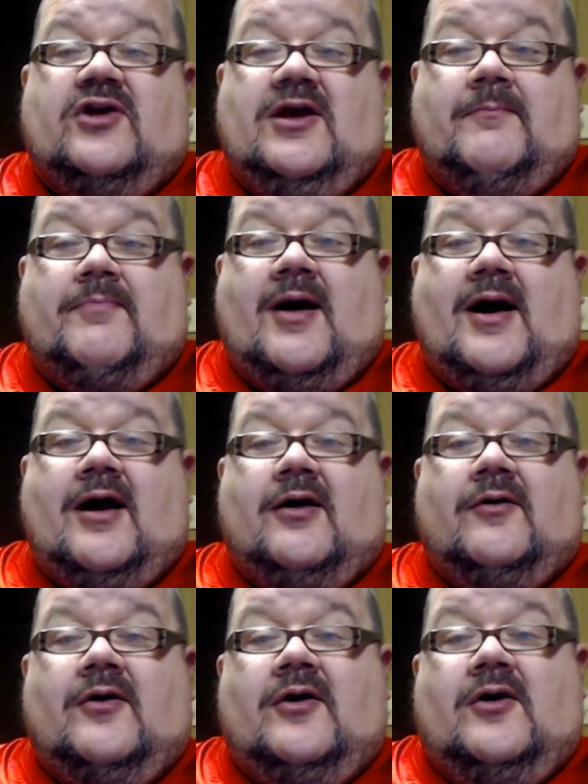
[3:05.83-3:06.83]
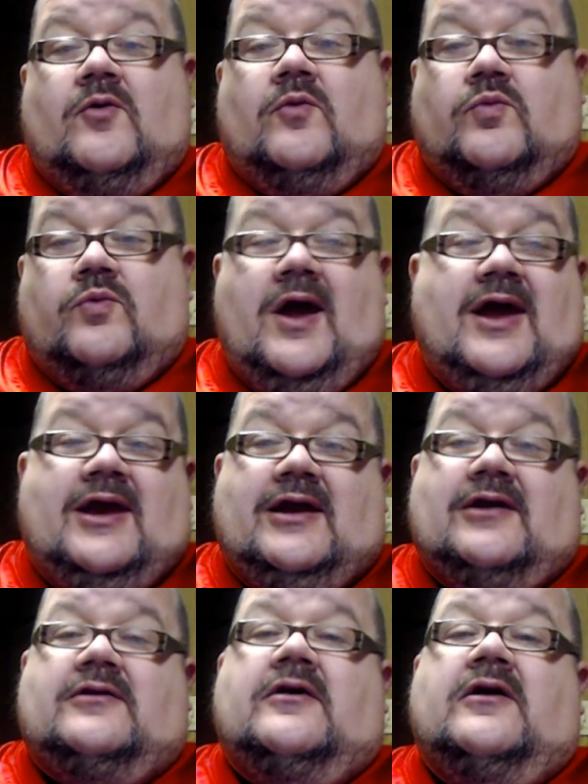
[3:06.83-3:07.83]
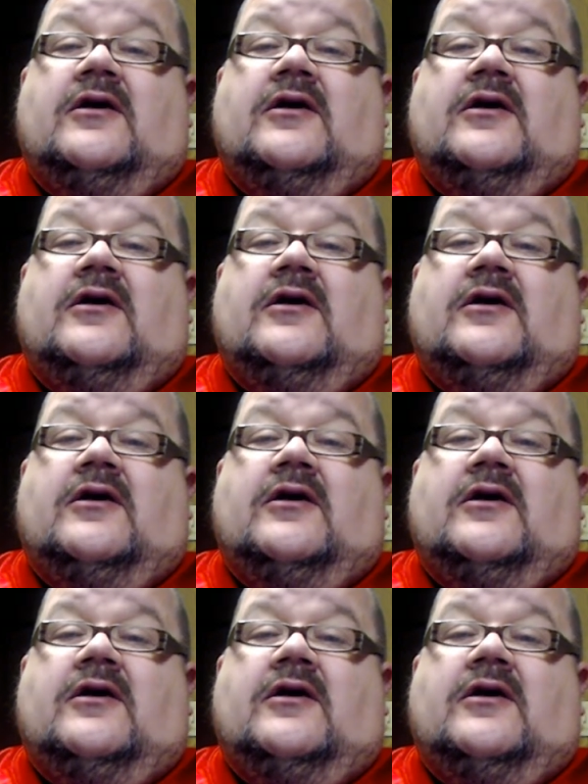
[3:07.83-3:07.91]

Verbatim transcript: Empire reigned,